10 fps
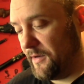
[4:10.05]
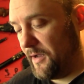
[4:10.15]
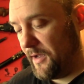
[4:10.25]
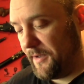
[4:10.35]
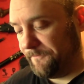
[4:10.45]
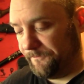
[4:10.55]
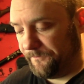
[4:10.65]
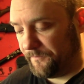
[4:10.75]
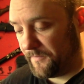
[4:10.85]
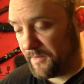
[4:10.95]
Um,
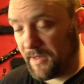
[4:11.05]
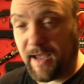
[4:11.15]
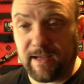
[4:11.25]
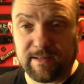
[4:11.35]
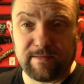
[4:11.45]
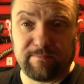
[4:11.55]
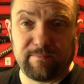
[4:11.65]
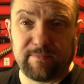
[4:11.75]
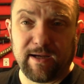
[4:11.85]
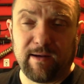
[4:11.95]
as
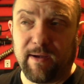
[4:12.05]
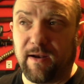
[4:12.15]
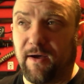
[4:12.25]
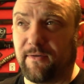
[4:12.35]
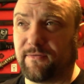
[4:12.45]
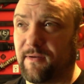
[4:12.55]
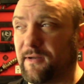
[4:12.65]
saying about live streams,